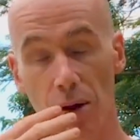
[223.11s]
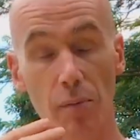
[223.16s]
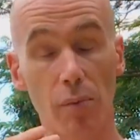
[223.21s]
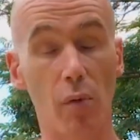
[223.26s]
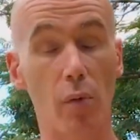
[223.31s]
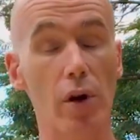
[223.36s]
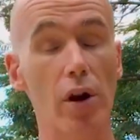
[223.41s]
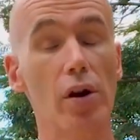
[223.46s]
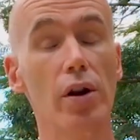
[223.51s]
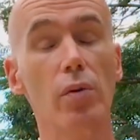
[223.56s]

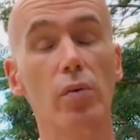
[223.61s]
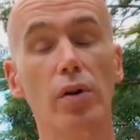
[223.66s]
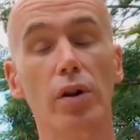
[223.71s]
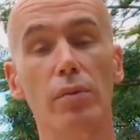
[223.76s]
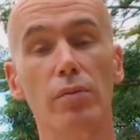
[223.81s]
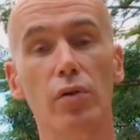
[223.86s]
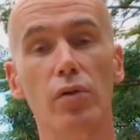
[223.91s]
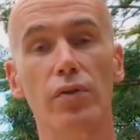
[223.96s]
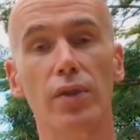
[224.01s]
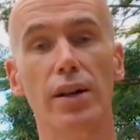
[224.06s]
But we only want to
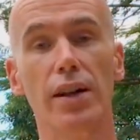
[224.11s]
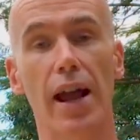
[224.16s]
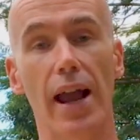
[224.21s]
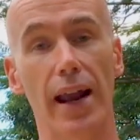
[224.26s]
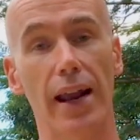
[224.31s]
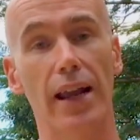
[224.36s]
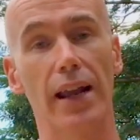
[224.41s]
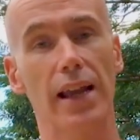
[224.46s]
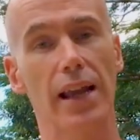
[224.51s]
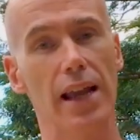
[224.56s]
move the
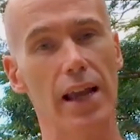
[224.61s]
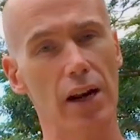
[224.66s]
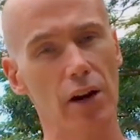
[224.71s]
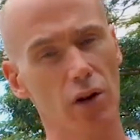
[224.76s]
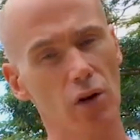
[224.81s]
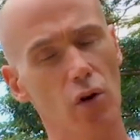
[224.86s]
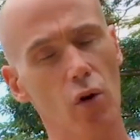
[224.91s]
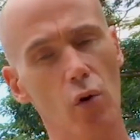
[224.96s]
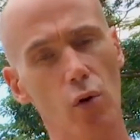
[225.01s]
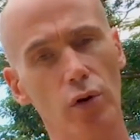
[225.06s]
neck in a
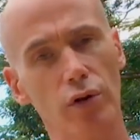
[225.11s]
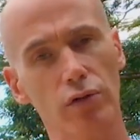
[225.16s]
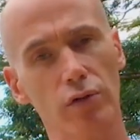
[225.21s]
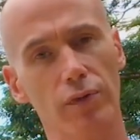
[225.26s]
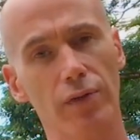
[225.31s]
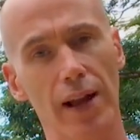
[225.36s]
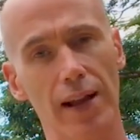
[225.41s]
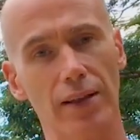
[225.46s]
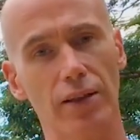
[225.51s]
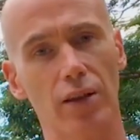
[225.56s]
quarter
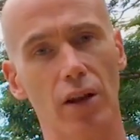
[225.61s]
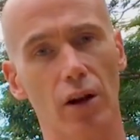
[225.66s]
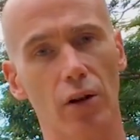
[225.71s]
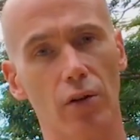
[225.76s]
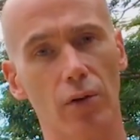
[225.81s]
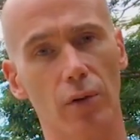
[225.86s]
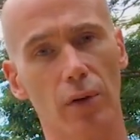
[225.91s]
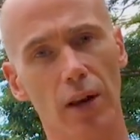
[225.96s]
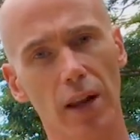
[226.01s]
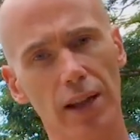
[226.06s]
of that
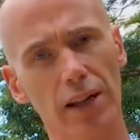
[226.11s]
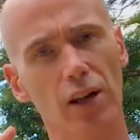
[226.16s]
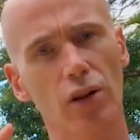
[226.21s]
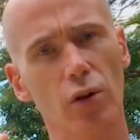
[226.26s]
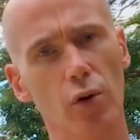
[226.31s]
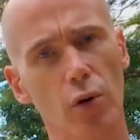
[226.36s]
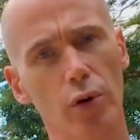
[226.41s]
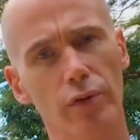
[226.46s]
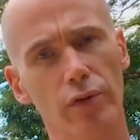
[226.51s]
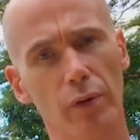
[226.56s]
circle, like a
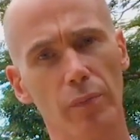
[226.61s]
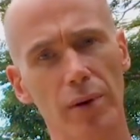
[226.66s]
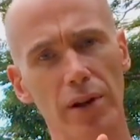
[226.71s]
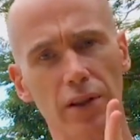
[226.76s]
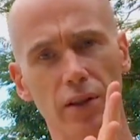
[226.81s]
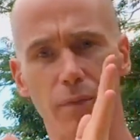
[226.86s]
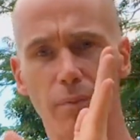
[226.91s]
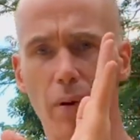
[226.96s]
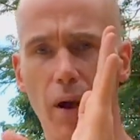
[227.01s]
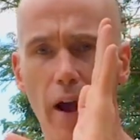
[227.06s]
quarter of a
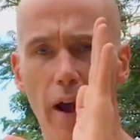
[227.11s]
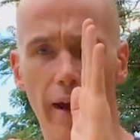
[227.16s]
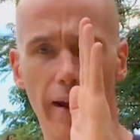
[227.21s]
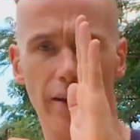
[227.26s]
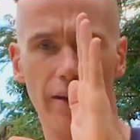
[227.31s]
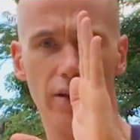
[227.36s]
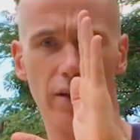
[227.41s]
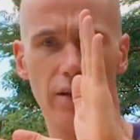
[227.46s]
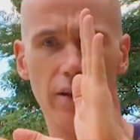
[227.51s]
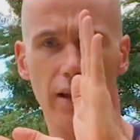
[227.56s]
piece of pie,
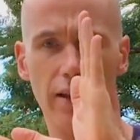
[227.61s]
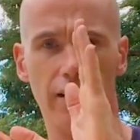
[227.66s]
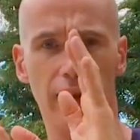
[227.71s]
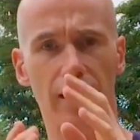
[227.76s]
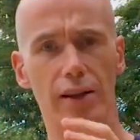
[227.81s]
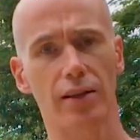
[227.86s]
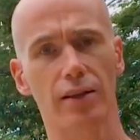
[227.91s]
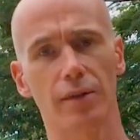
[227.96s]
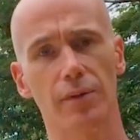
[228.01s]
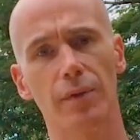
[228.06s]
just like
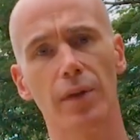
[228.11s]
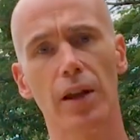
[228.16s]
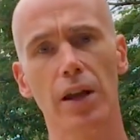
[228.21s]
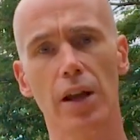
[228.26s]
this.